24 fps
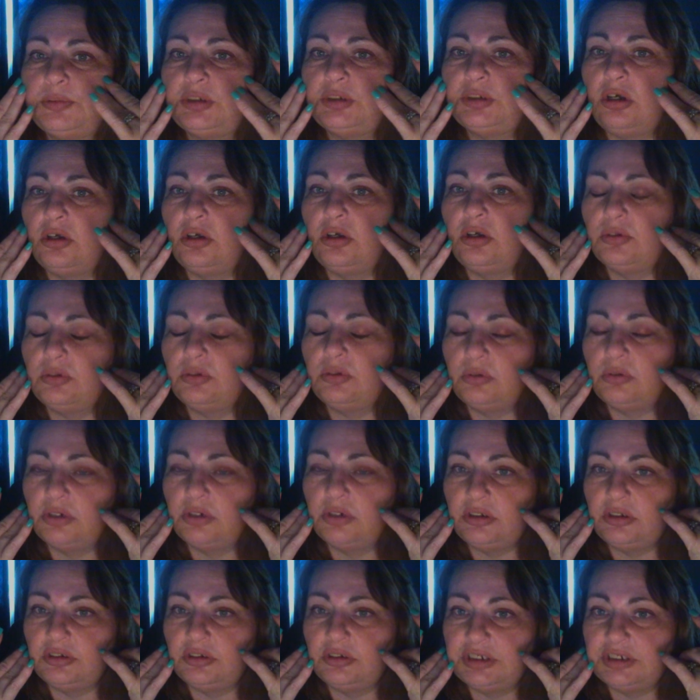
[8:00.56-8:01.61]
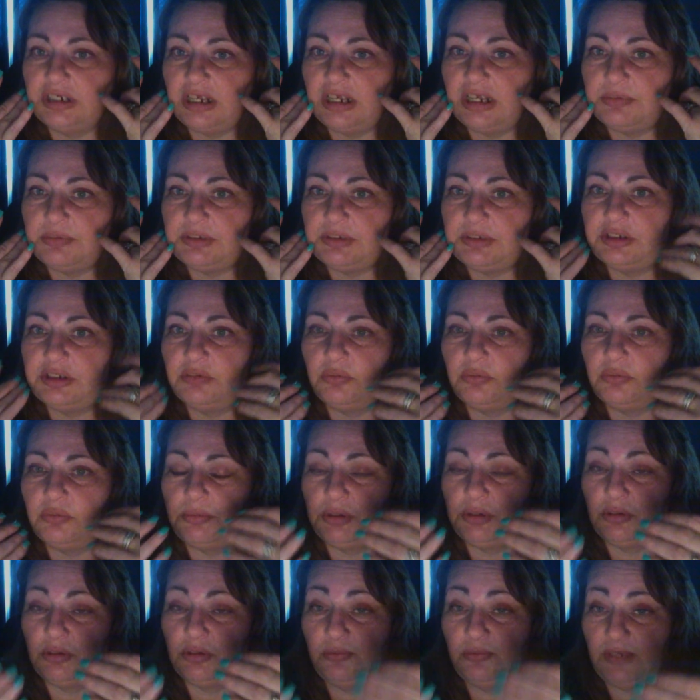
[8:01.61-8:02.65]
all the oils and everything from
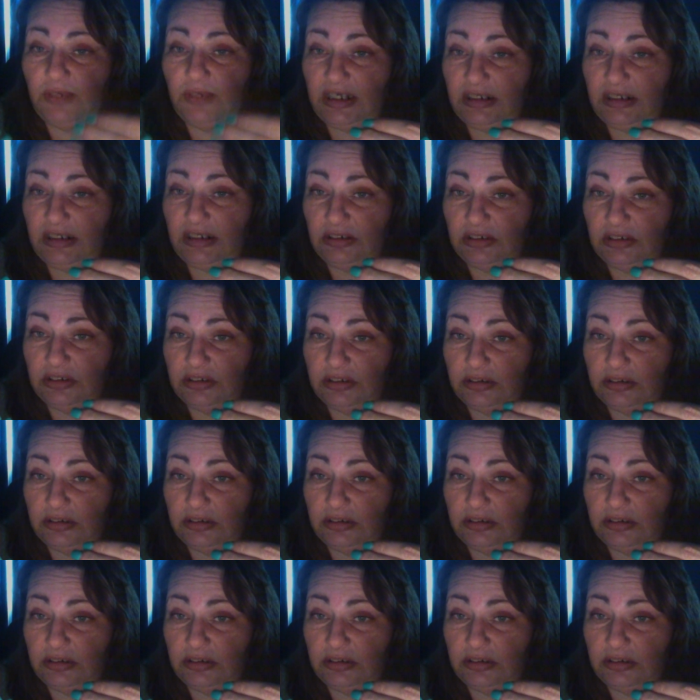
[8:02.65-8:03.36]
your face.